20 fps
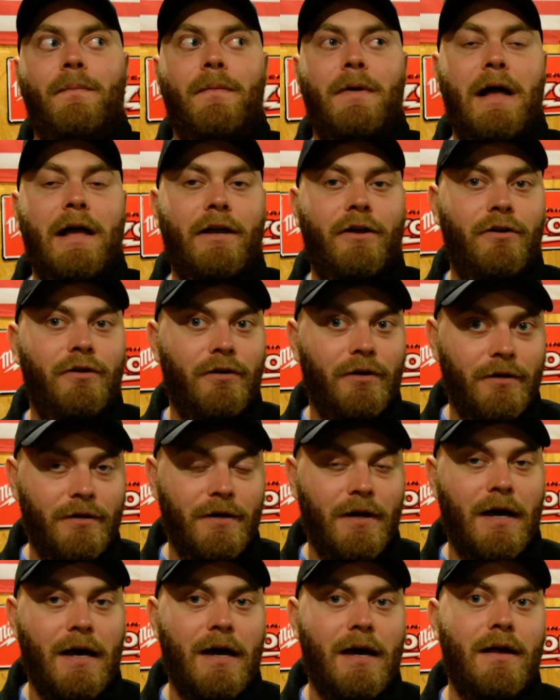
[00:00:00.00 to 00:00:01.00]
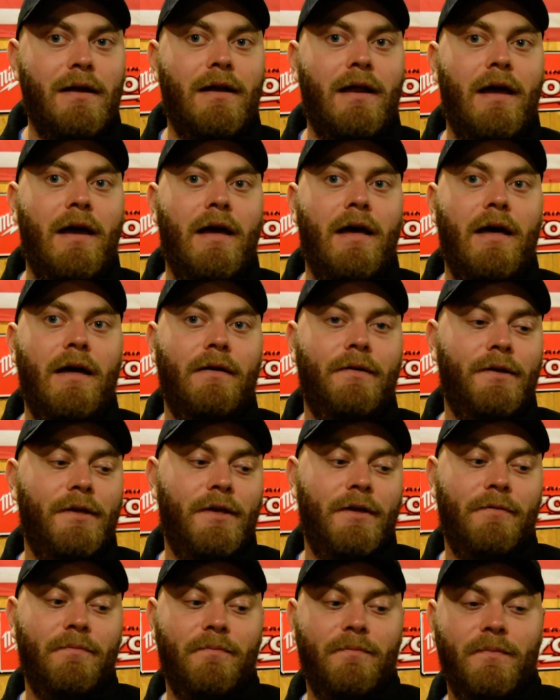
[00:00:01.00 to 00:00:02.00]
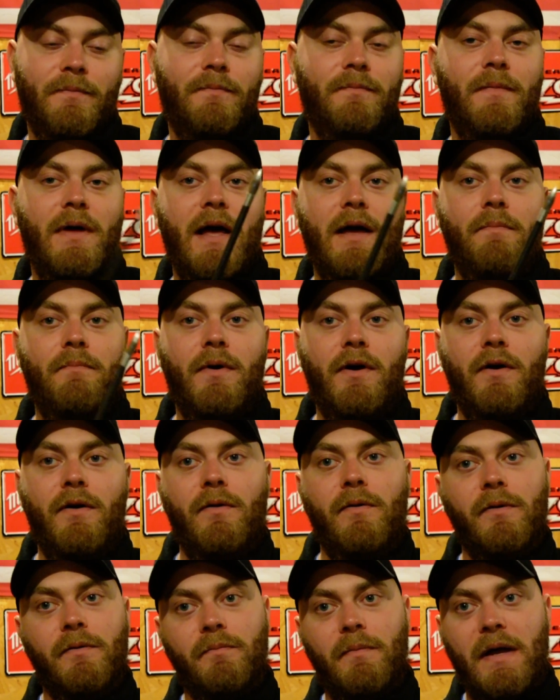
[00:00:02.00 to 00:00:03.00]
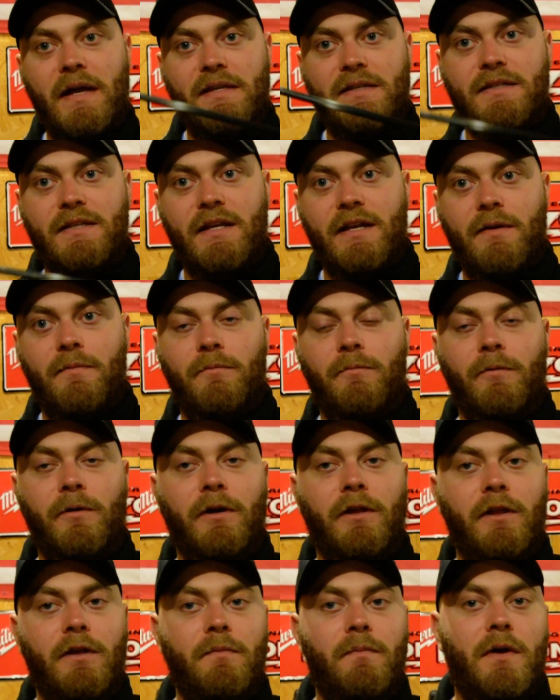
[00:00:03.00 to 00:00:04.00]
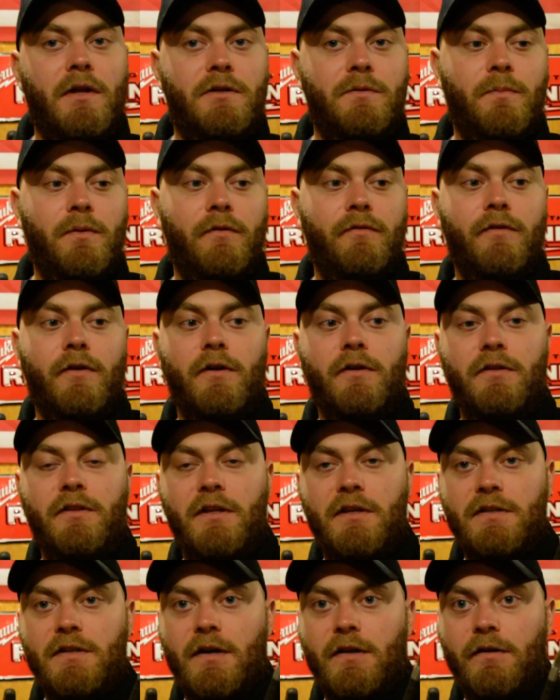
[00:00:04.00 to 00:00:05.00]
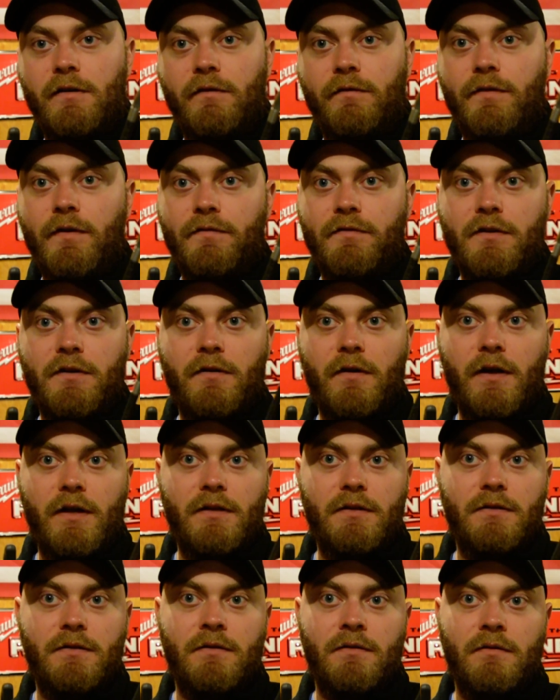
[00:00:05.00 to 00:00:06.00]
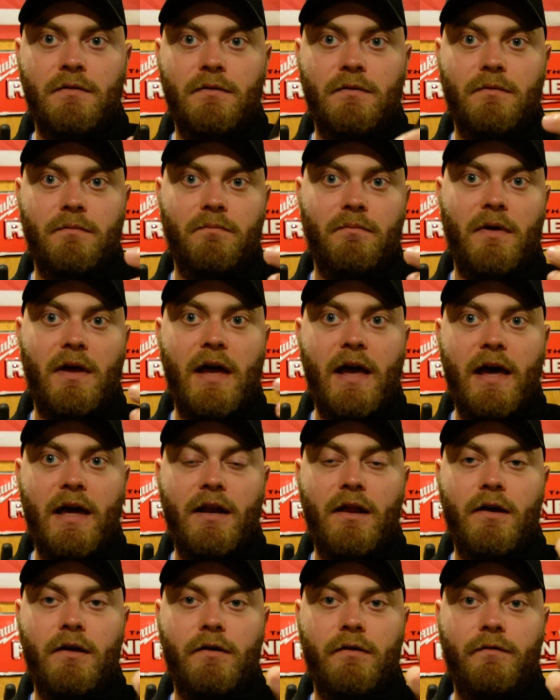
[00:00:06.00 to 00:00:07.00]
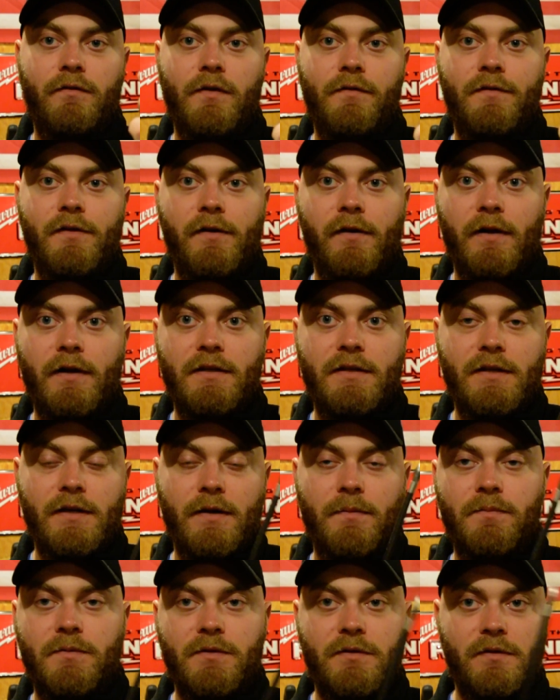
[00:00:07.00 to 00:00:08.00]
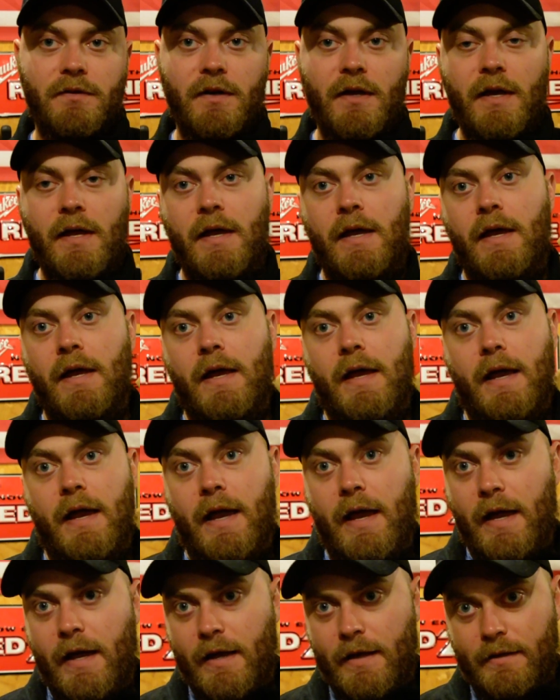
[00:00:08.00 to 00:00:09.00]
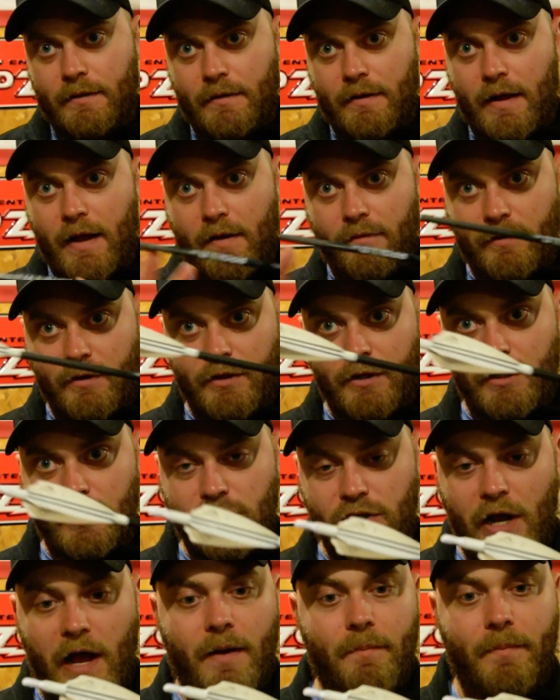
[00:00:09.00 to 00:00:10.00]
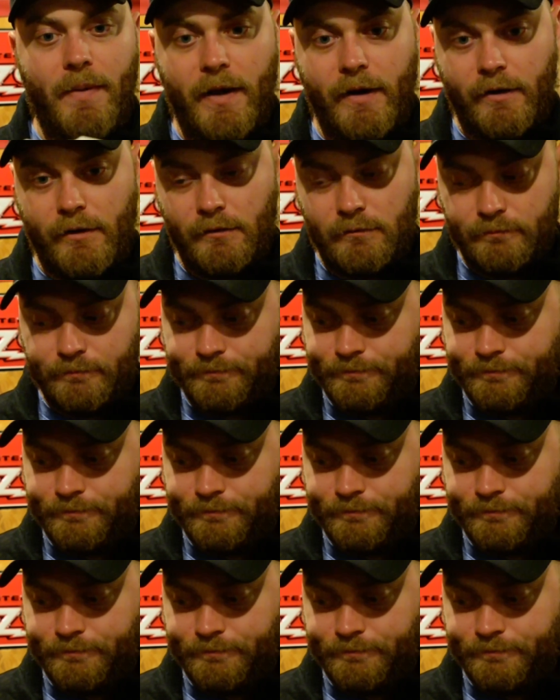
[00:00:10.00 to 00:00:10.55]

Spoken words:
I could not, in my bow and my setup, really much preferred these 150 grain. I had 150 grain tips and everything shot better.